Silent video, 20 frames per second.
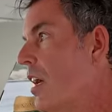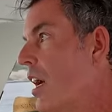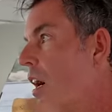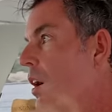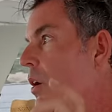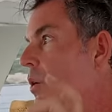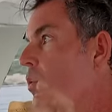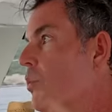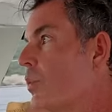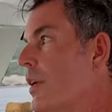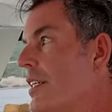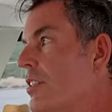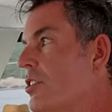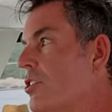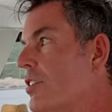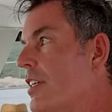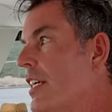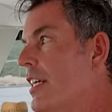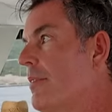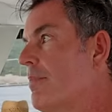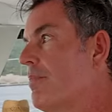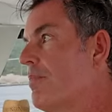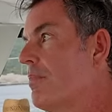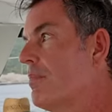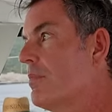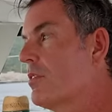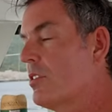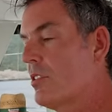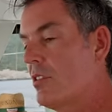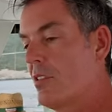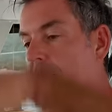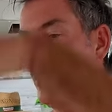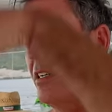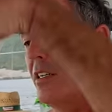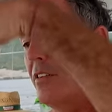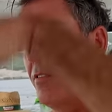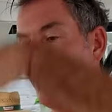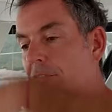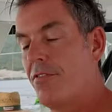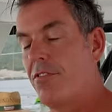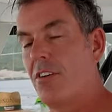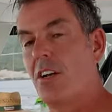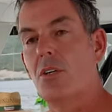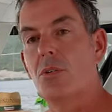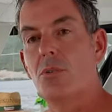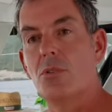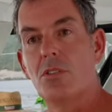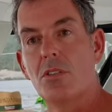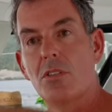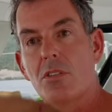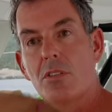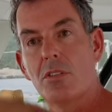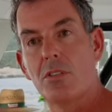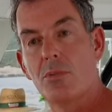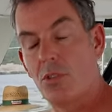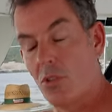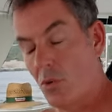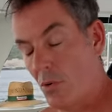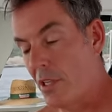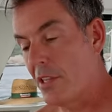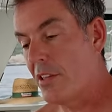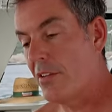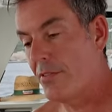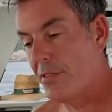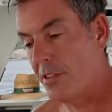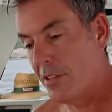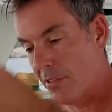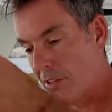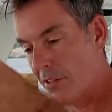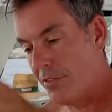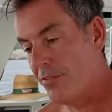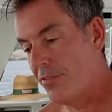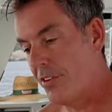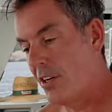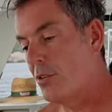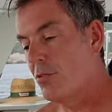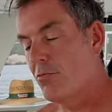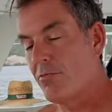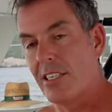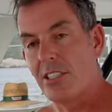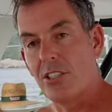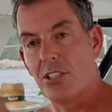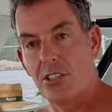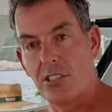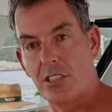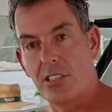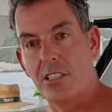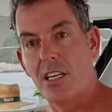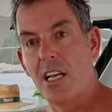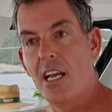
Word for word: at which the float, so the float registers,